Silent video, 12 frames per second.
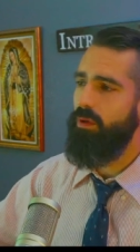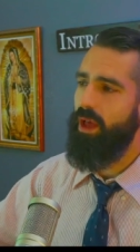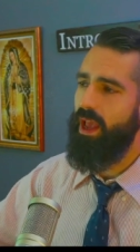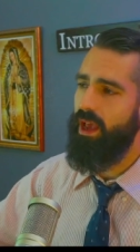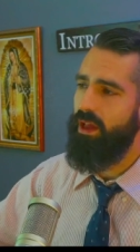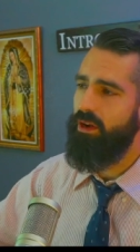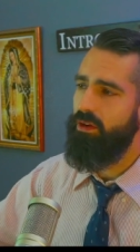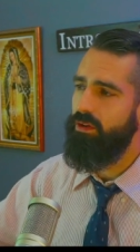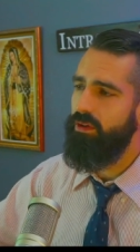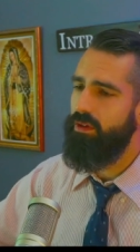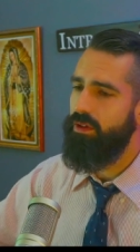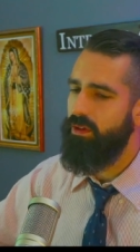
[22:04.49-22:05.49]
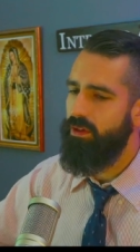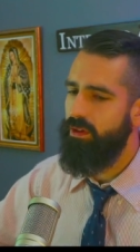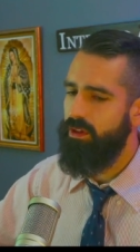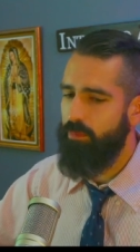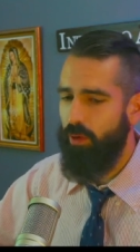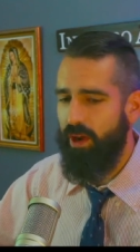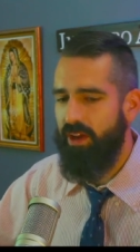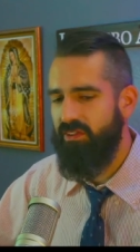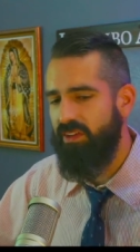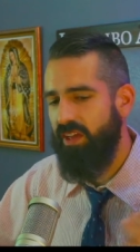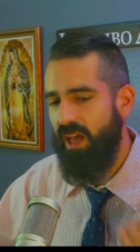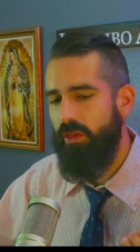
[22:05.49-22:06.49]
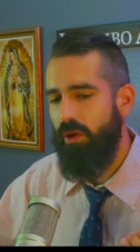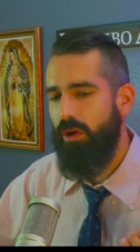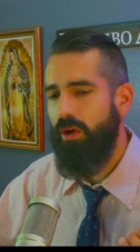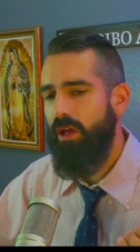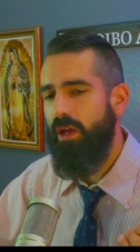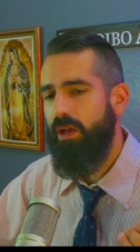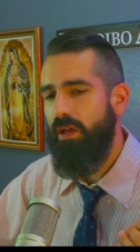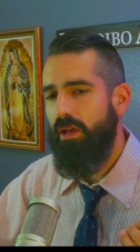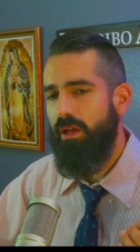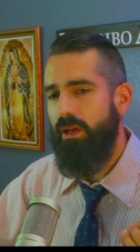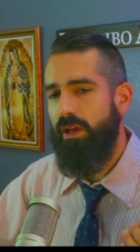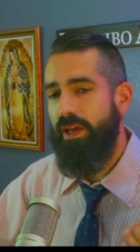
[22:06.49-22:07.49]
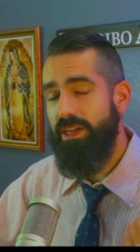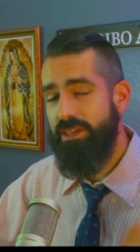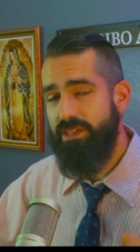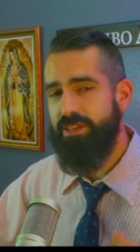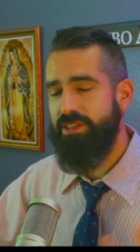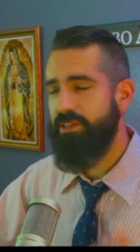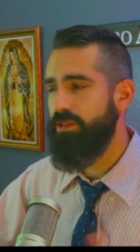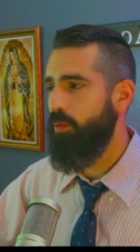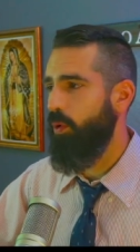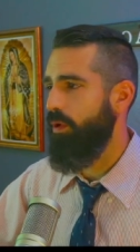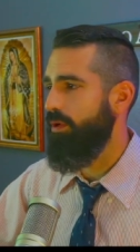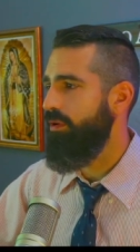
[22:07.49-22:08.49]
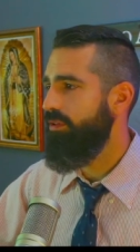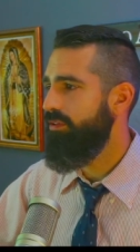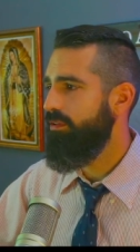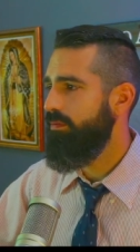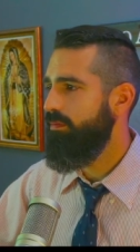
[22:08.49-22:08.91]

and he brings together his supporters,